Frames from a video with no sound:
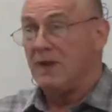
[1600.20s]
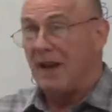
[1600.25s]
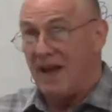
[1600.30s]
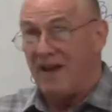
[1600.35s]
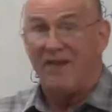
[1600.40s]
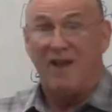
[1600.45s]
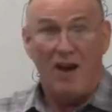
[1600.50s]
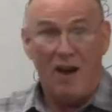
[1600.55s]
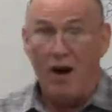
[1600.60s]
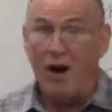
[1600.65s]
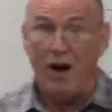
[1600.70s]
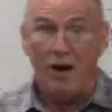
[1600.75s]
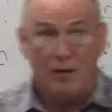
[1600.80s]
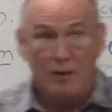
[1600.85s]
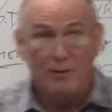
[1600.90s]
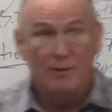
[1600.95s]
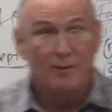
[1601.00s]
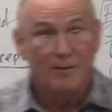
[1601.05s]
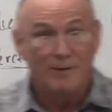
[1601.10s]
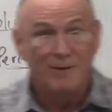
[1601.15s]
and they are.
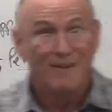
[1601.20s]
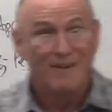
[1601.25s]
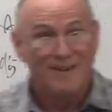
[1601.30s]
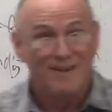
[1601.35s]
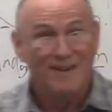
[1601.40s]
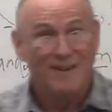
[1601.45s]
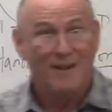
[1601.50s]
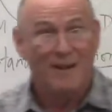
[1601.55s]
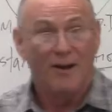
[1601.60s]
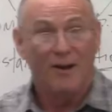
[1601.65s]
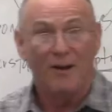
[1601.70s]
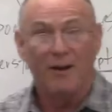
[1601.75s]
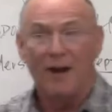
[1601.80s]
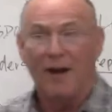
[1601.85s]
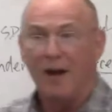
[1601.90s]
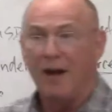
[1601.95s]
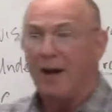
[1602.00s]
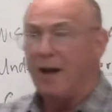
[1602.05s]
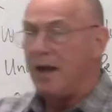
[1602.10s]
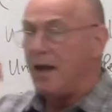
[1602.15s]

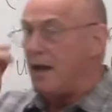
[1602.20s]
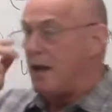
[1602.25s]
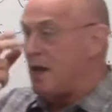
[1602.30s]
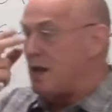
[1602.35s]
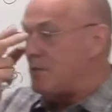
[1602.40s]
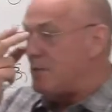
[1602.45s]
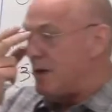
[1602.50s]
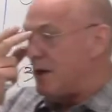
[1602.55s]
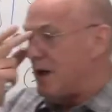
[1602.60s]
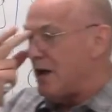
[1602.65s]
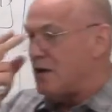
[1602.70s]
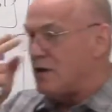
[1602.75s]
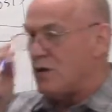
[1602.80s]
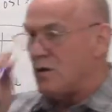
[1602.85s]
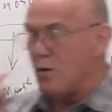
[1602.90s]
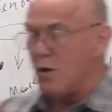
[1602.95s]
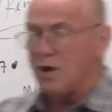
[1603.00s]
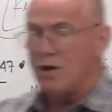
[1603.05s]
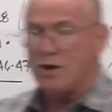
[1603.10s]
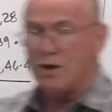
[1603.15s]
Okay? It's because
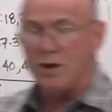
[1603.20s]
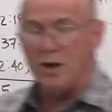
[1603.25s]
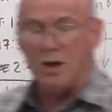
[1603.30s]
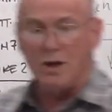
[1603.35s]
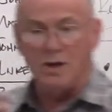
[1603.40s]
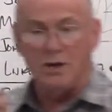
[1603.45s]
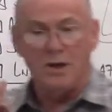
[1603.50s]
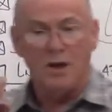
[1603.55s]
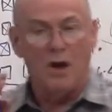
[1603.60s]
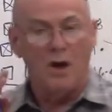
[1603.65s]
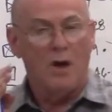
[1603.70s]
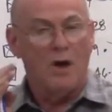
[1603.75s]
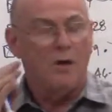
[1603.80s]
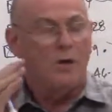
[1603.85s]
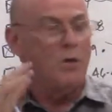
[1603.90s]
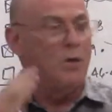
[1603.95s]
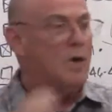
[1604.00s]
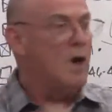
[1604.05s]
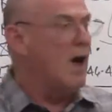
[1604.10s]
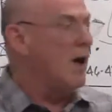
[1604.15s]
Christians
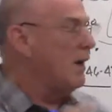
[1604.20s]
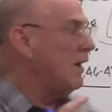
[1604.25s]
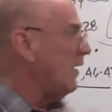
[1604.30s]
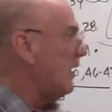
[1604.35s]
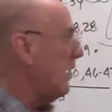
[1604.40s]
do not